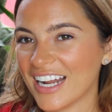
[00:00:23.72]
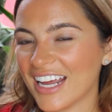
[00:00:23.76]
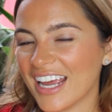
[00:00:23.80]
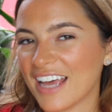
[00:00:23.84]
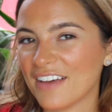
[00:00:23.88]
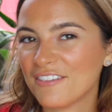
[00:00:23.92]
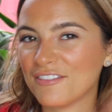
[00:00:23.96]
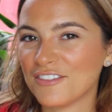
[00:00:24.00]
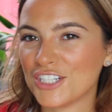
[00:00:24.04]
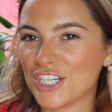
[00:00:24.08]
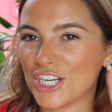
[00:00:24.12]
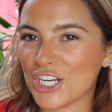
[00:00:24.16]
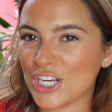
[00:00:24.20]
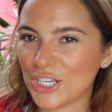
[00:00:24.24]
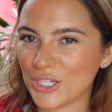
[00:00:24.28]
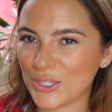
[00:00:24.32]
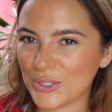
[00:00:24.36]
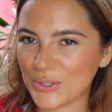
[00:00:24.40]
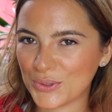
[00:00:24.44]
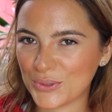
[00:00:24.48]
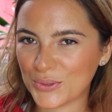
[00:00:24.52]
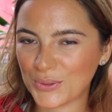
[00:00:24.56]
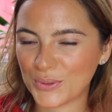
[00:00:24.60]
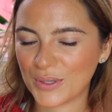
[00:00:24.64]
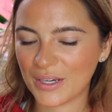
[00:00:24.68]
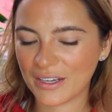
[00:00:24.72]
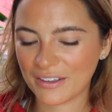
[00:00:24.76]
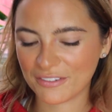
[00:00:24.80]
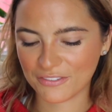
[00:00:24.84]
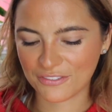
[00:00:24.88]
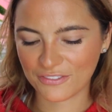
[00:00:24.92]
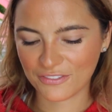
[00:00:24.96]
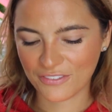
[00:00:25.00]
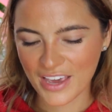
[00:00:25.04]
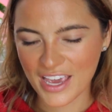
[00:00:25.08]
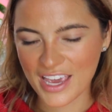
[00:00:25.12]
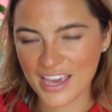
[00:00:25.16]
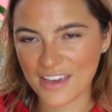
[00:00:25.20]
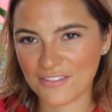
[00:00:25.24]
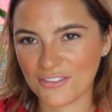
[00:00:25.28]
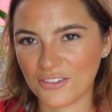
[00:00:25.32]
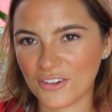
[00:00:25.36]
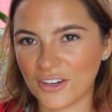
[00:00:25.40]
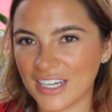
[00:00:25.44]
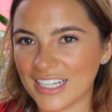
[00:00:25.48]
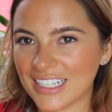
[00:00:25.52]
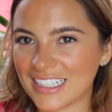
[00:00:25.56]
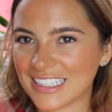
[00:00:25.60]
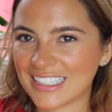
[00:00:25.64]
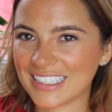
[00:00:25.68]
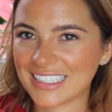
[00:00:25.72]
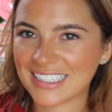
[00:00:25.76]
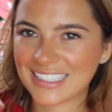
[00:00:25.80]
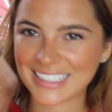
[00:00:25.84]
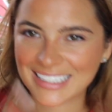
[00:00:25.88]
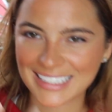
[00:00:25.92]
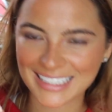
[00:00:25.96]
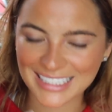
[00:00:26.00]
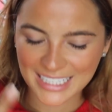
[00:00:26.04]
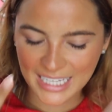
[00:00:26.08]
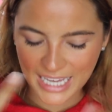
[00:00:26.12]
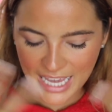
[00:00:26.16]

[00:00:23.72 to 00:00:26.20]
I have two favorites.